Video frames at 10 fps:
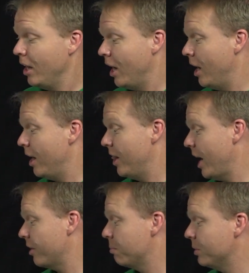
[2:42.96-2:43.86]
Uh,
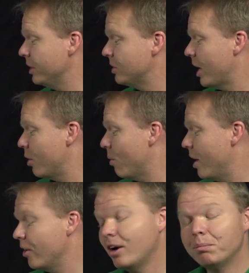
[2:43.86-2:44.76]
that completes how to
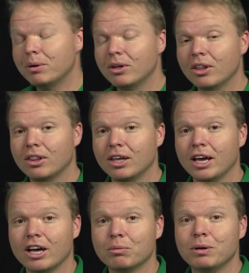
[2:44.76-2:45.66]
wire up the
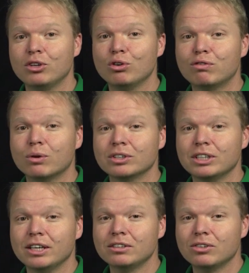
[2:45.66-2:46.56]

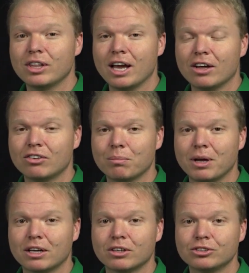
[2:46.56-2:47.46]
SP214 to the
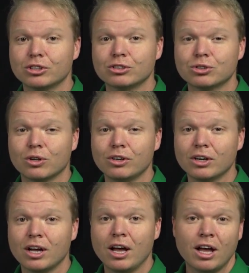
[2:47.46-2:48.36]
SMA cluster controller.
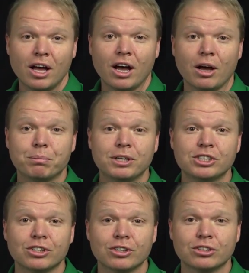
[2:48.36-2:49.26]
Uh, be
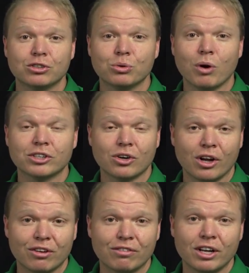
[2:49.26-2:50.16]
sure to watch our
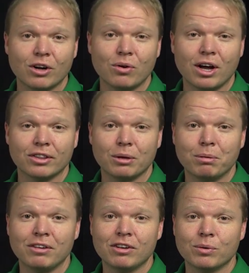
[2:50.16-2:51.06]
other video on the
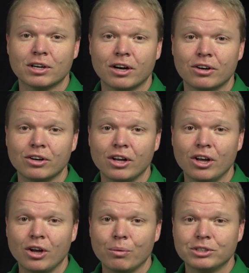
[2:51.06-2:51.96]
PV100,
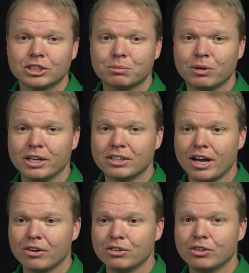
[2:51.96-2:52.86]
which explains
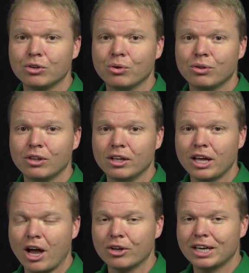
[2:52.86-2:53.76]
how to do
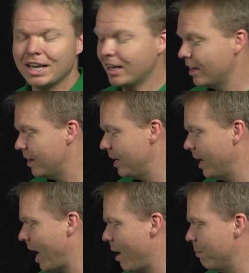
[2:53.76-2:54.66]
how to connect
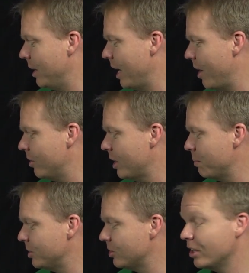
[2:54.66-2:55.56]
the ambient air
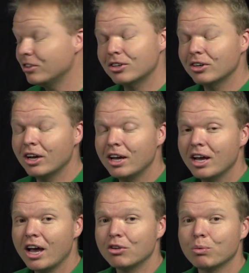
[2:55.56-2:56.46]
temperature sensor
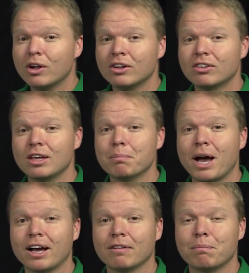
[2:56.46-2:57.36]
as well as the
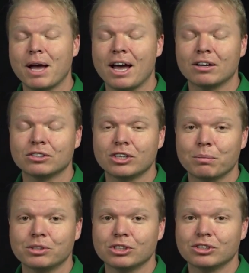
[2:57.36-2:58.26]
back of panel
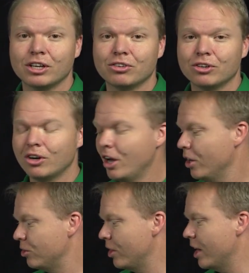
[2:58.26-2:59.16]
temperature sensor
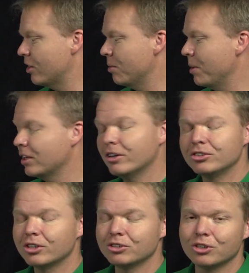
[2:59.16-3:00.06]
to the SMA
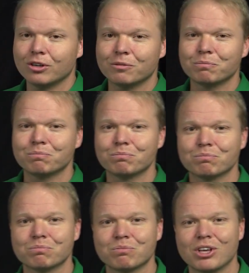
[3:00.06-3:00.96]
cluster controller.
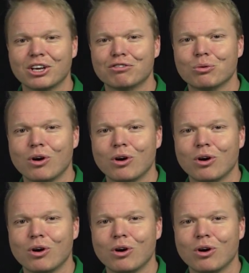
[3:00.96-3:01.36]
Thank you for